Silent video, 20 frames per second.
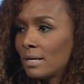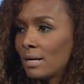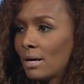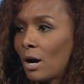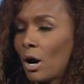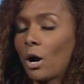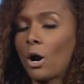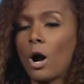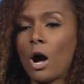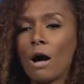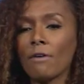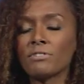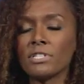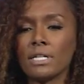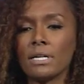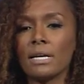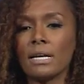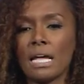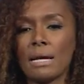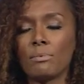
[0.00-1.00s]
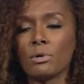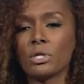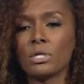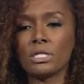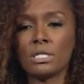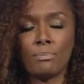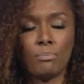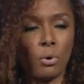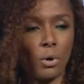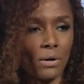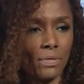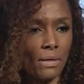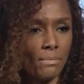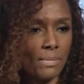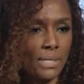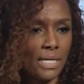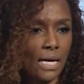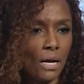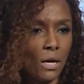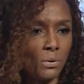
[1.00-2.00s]
are often unable to support
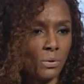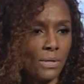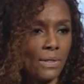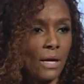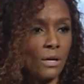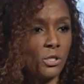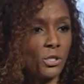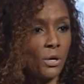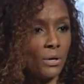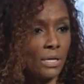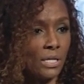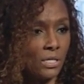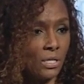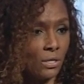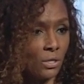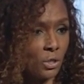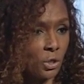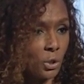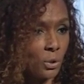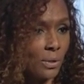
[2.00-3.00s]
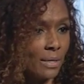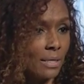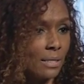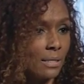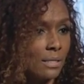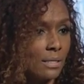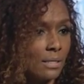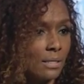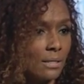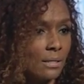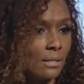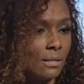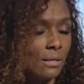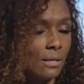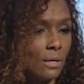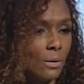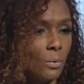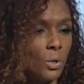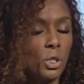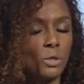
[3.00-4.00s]
themselves without turning to the streets,
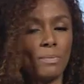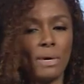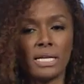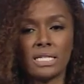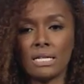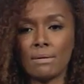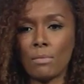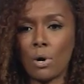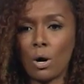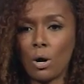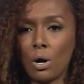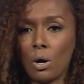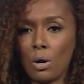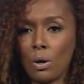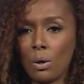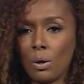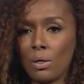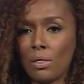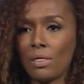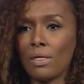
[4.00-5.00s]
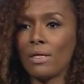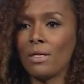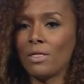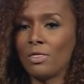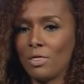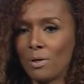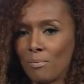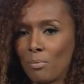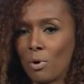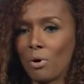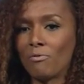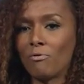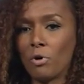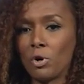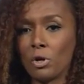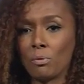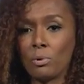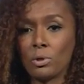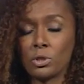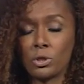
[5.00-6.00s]
which makes them all the more
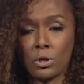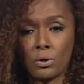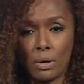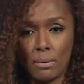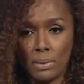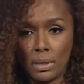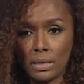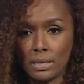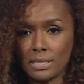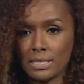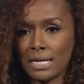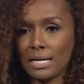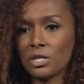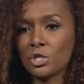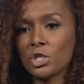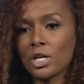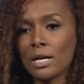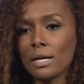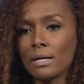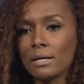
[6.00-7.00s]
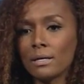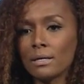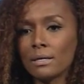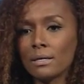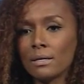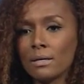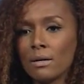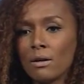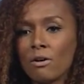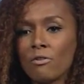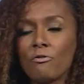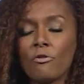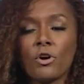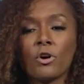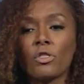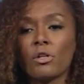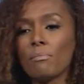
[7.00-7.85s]
vulnerable to criminalization, further